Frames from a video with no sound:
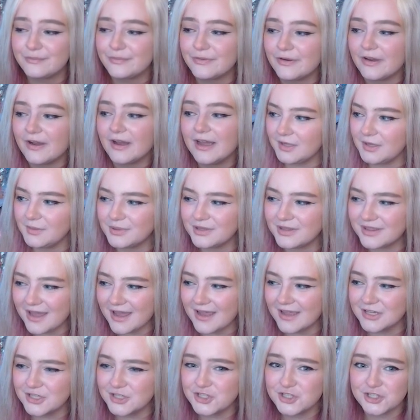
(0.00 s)
but
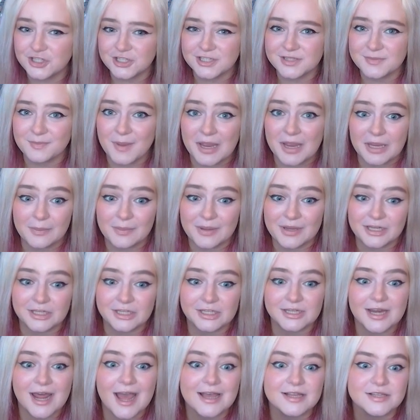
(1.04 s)
that is just my
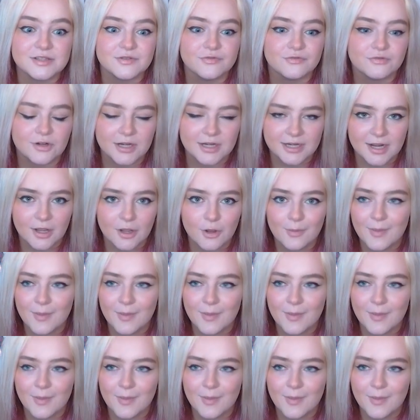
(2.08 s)
opinion as of right now.